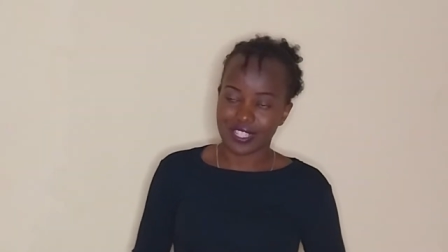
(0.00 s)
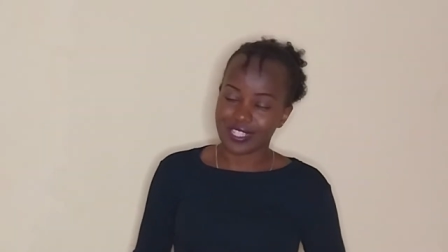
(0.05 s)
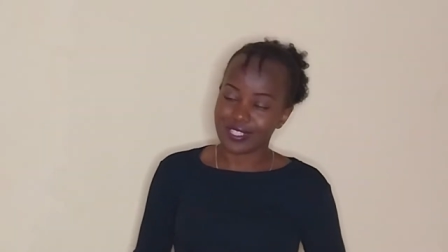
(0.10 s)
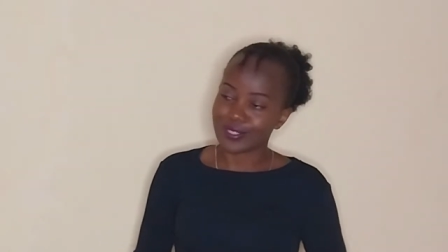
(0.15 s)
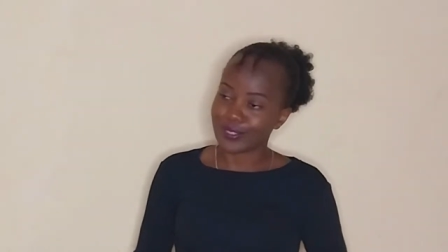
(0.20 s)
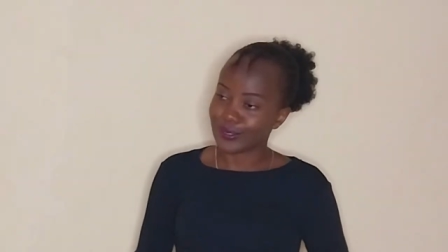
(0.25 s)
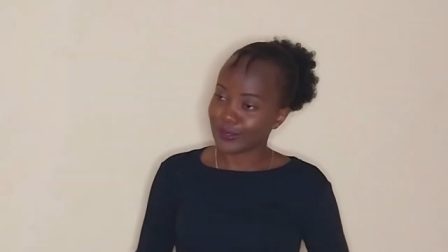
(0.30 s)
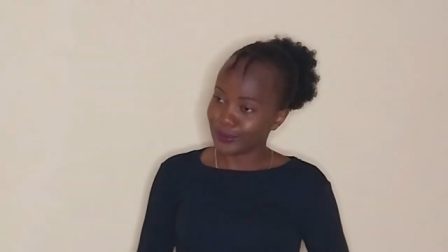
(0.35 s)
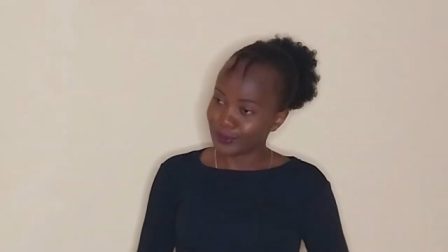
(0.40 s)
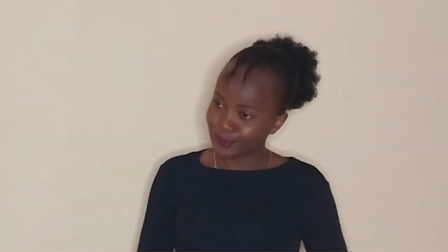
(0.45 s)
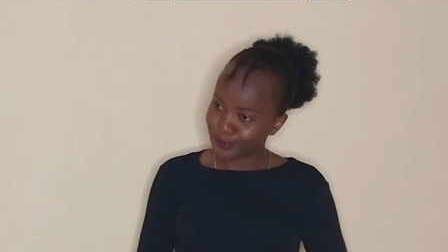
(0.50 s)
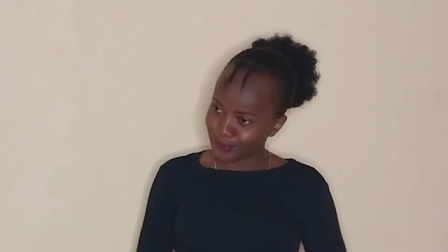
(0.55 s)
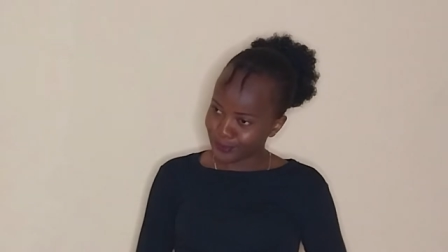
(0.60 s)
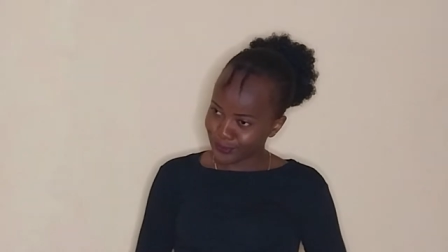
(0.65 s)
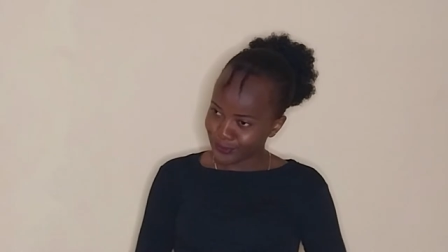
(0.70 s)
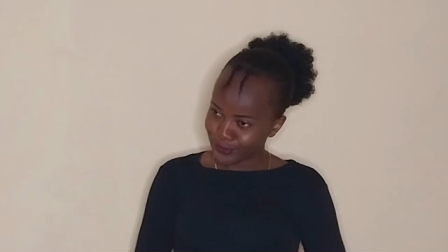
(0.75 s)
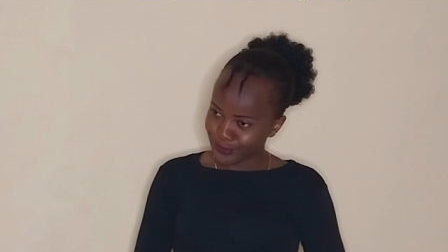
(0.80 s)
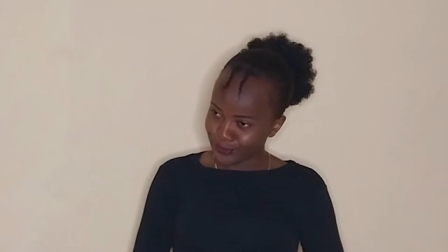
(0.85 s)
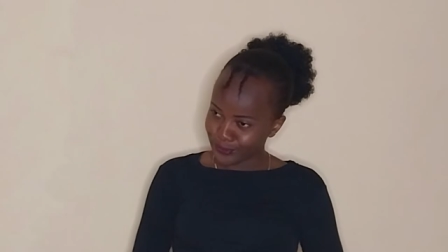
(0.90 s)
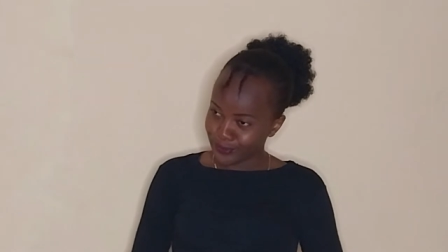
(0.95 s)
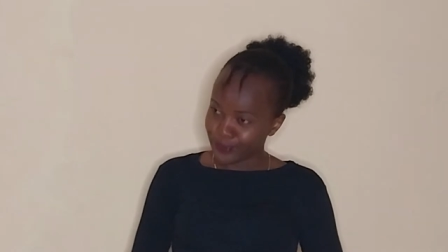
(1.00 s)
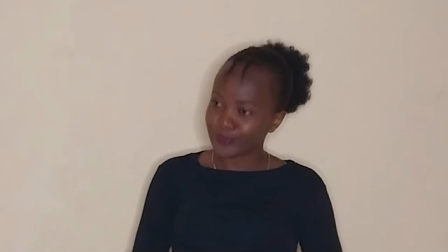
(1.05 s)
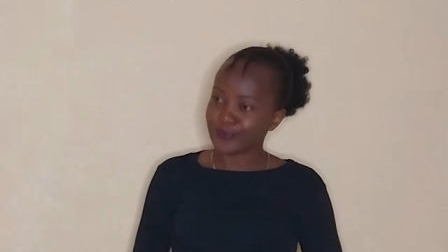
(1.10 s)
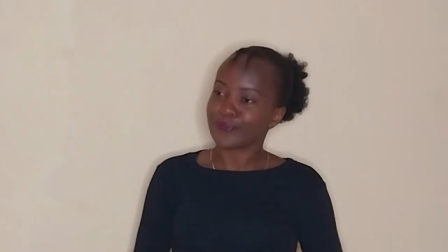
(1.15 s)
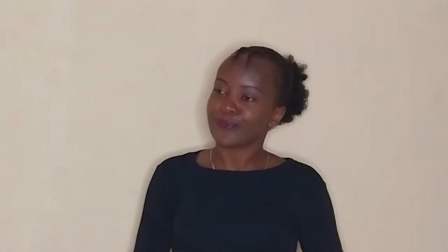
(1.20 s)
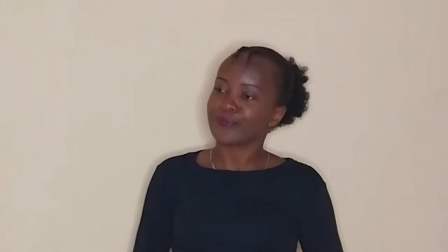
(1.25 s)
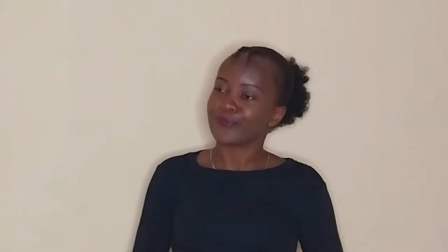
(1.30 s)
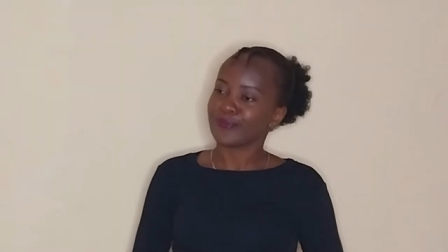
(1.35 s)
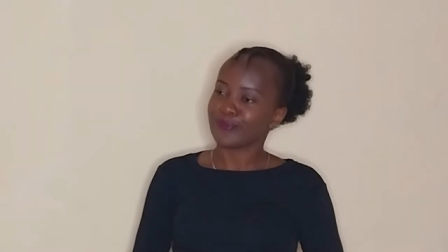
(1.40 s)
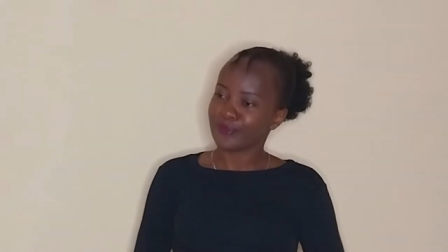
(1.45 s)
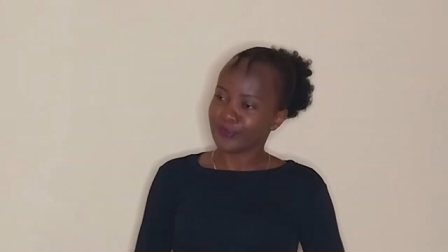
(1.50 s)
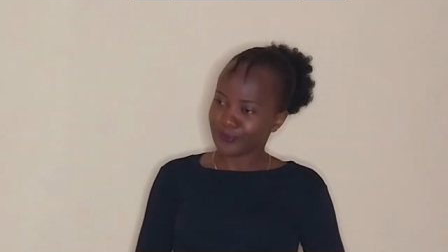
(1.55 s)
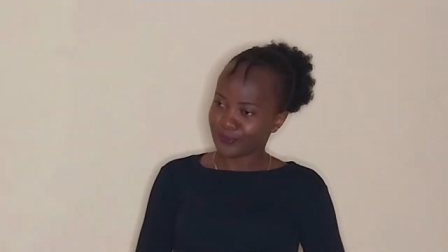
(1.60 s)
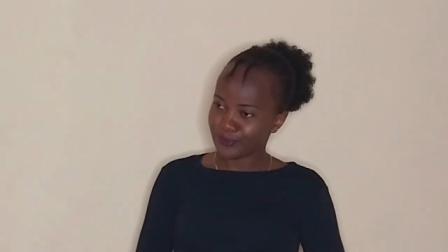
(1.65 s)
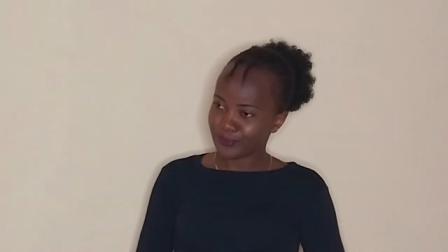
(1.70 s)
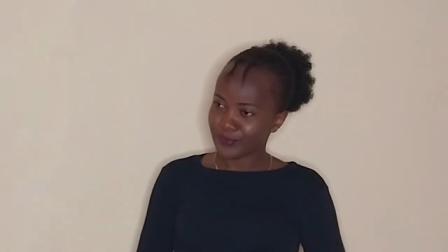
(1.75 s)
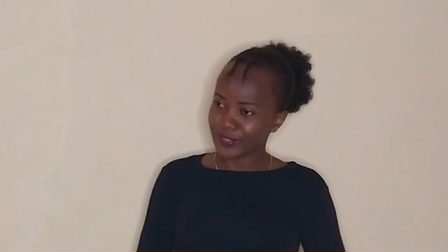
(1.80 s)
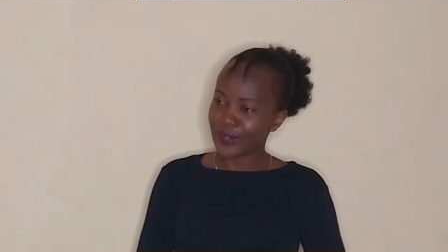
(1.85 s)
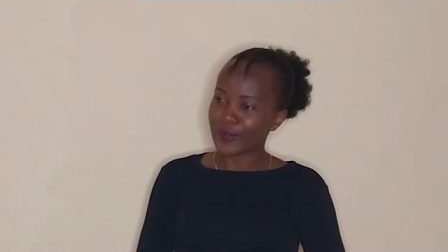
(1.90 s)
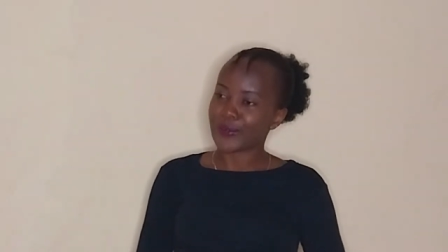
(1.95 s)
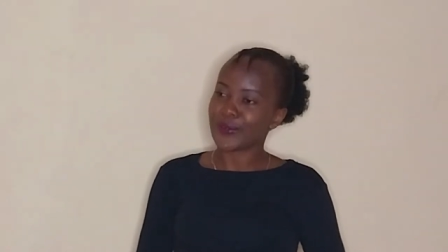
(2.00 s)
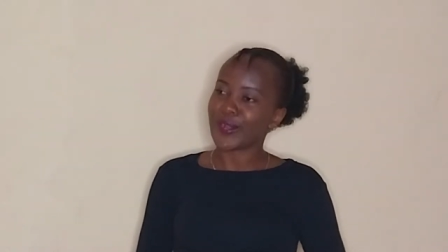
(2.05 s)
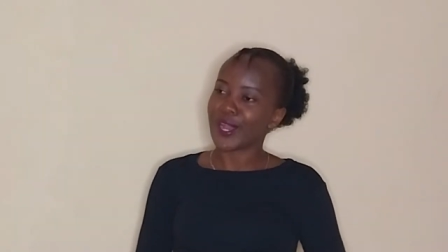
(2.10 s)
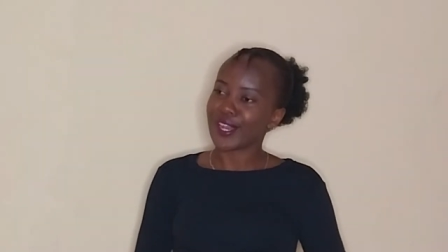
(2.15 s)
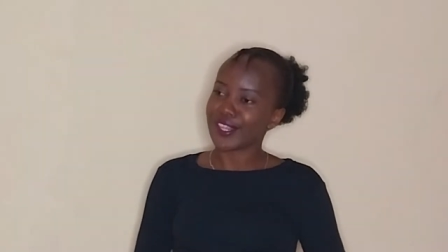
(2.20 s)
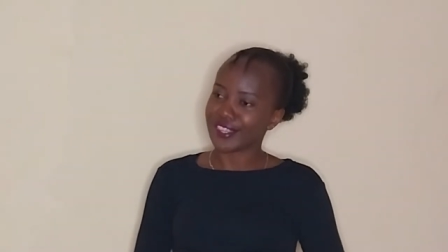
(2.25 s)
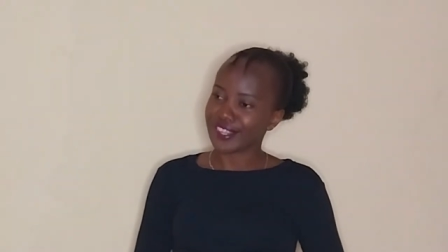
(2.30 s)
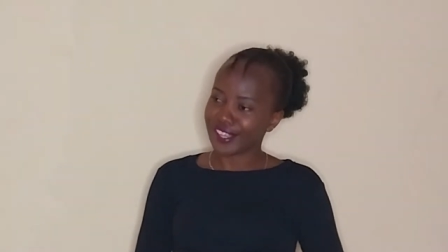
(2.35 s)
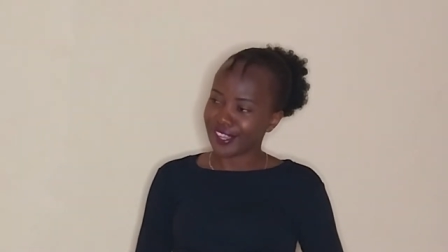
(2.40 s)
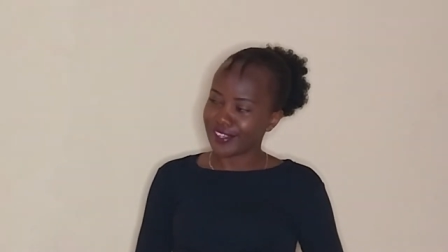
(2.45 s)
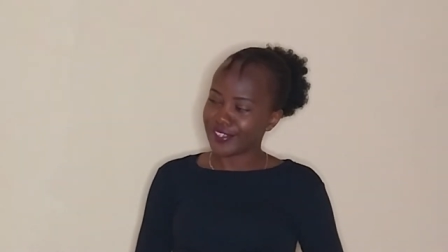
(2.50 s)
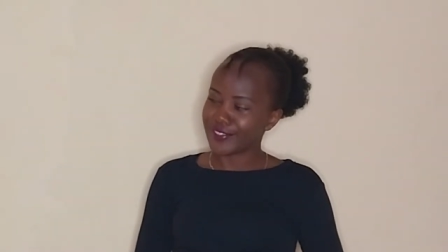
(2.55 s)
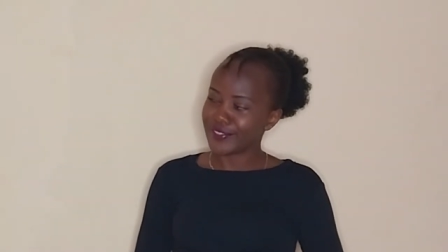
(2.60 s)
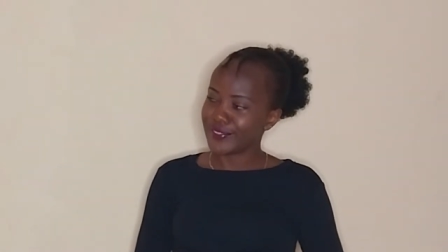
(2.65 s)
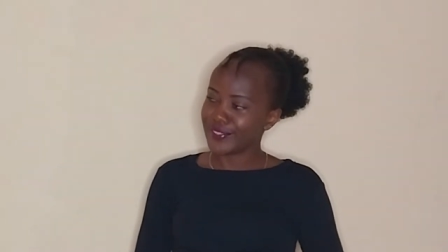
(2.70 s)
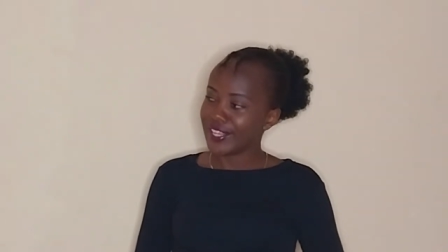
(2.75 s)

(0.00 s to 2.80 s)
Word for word: tell you, mm -hmm, right there.